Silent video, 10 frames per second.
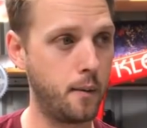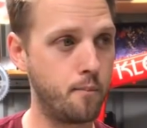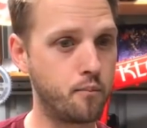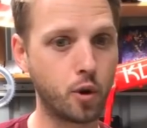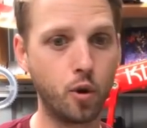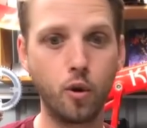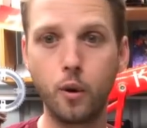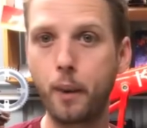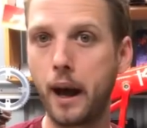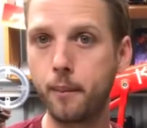or
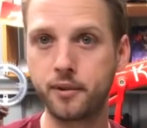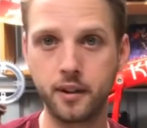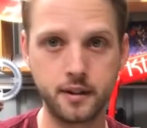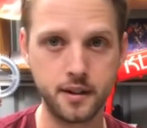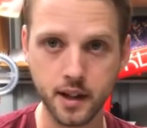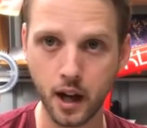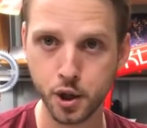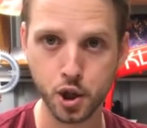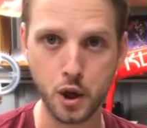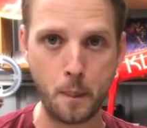perhaps a
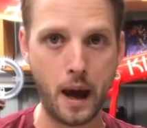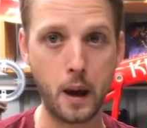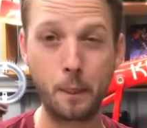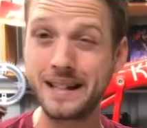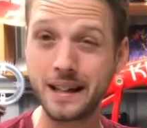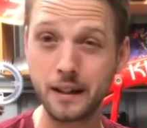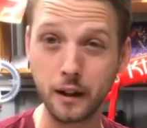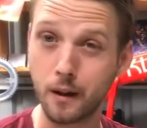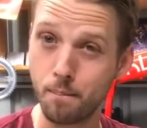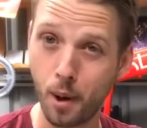discussion about a particular
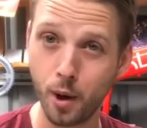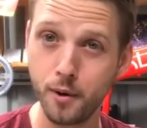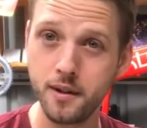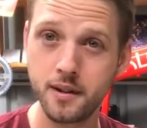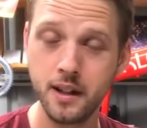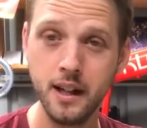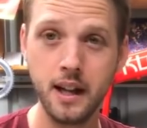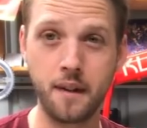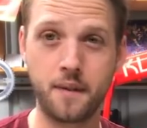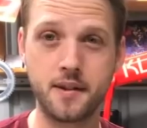component,
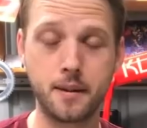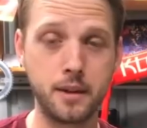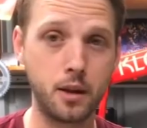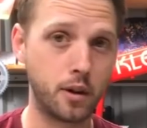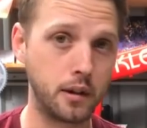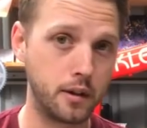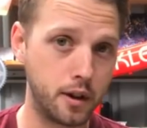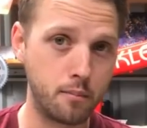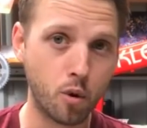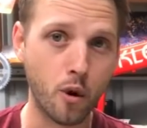if there's something you want to learn
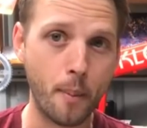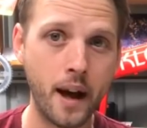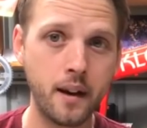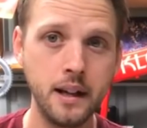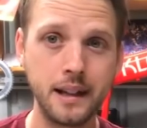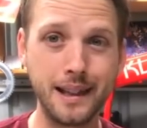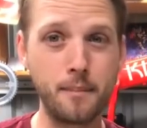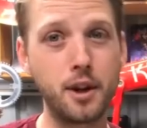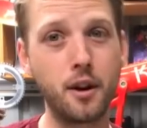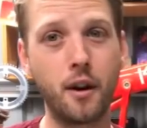more about, let me
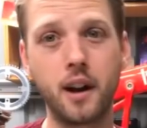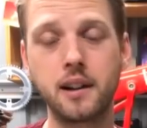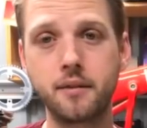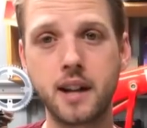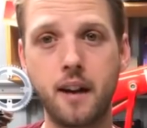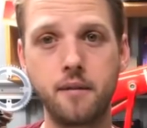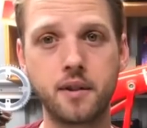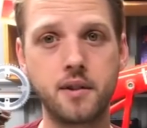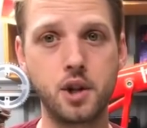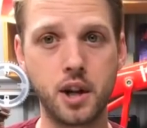know. I'd love to have your
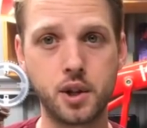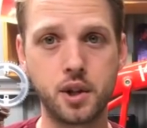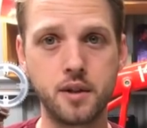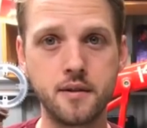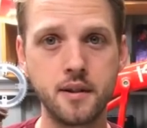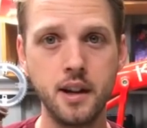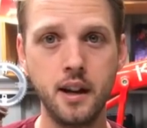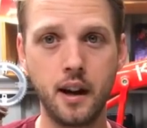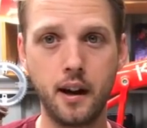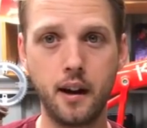suggestions,
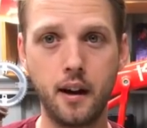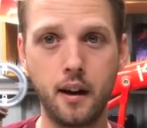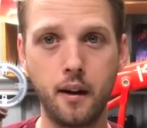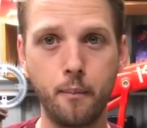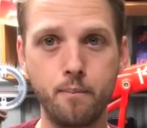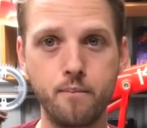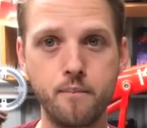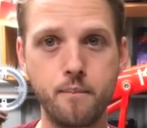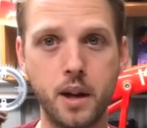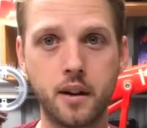
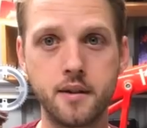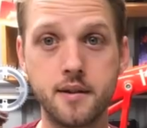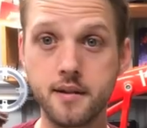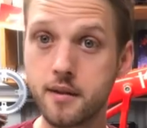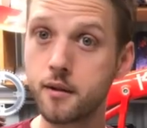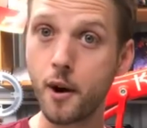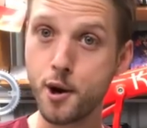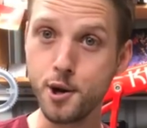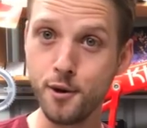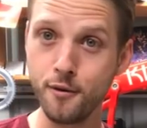because this is all very new